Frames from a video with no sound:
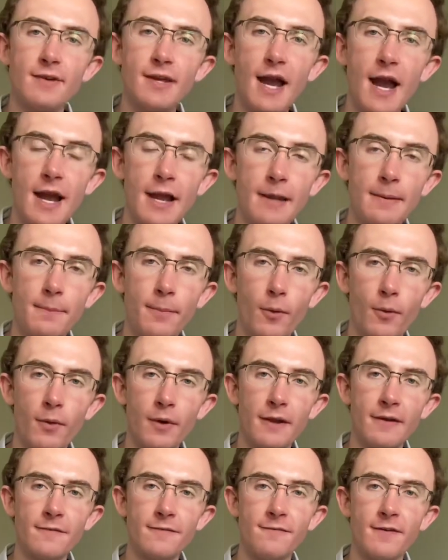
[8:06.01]

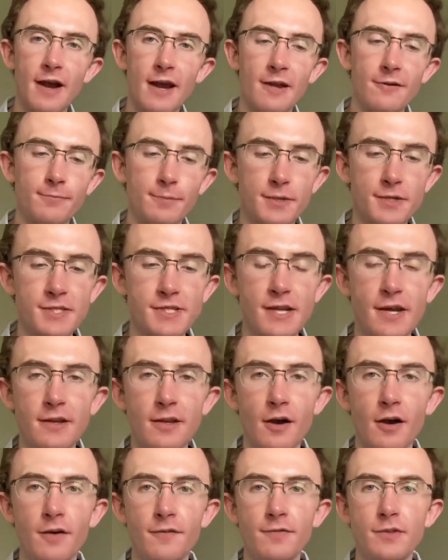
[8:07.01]

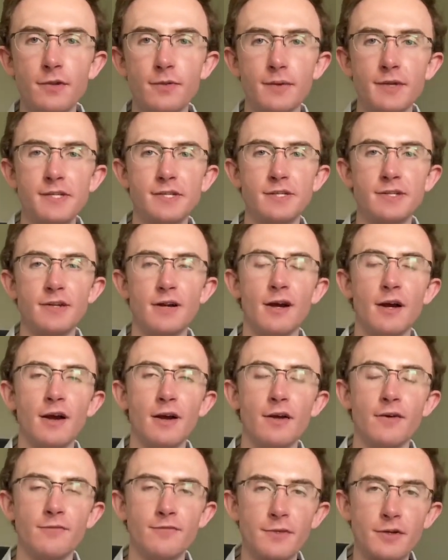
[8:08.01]
9.5%
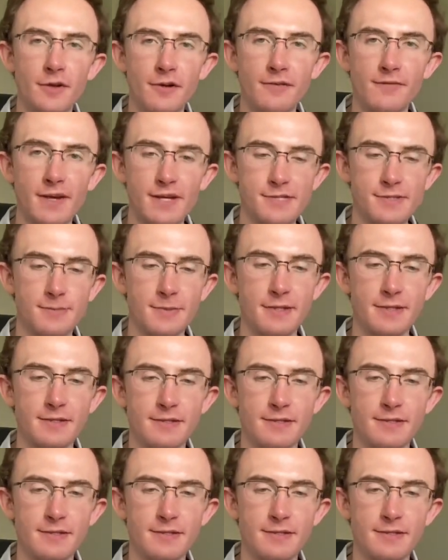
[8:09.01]
of your investment.